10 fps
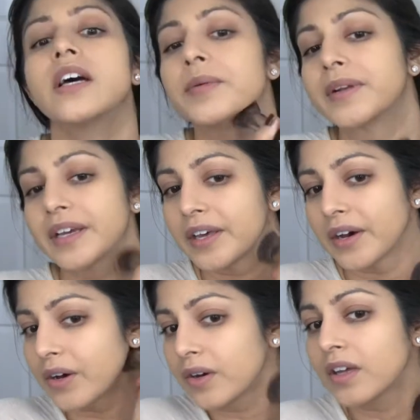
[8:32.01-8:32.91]
So I'm gonna
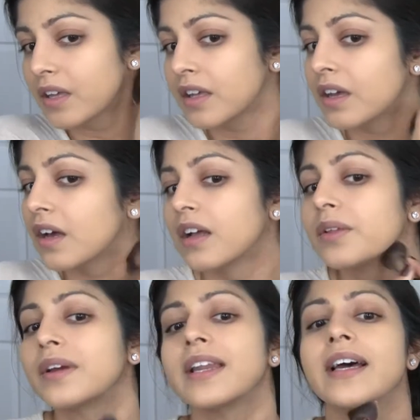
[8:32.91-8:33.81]
go
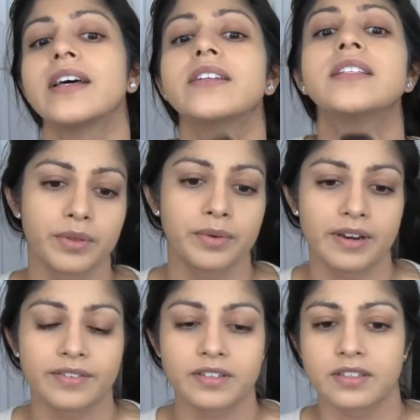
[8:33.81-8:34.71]
all the way down with
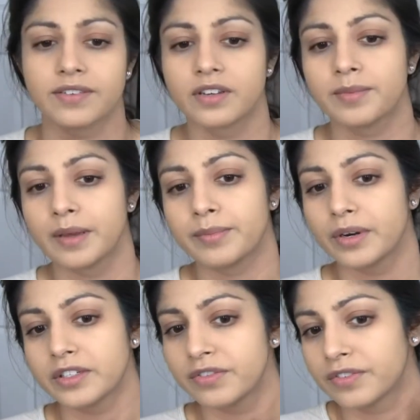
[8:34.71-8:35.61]
whatever's left on my
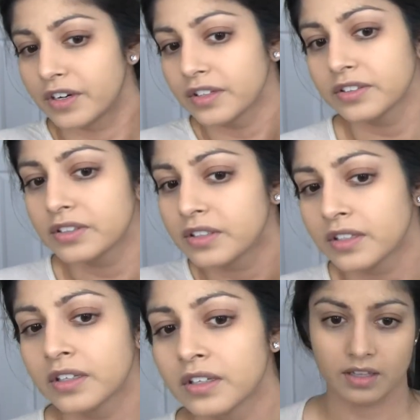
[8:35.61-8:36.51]
brush first,
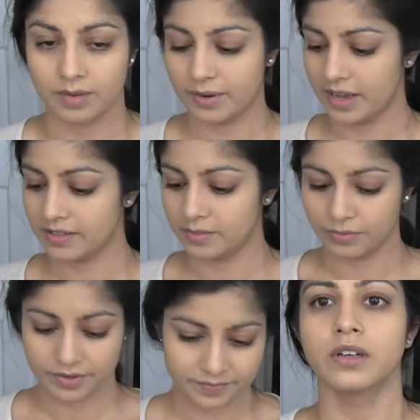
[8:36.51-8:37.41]
and then I'm gonna add
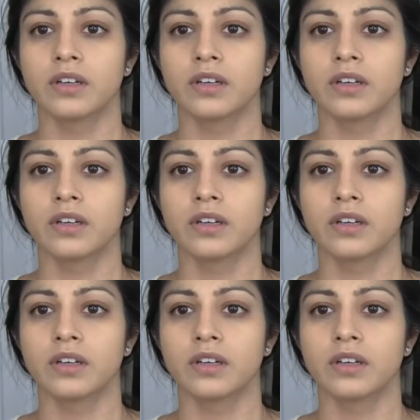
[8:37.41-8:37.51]
some more.